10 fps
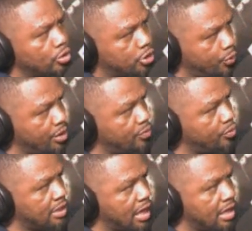screen if we
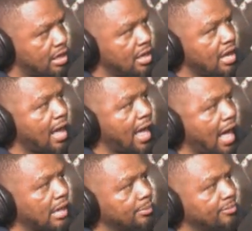can.
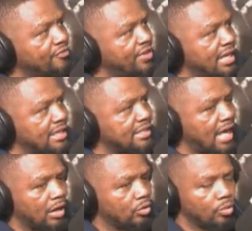Adam Bennett.
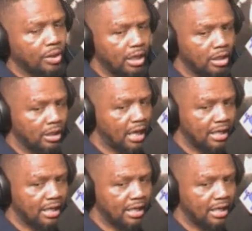I don't know what he looked like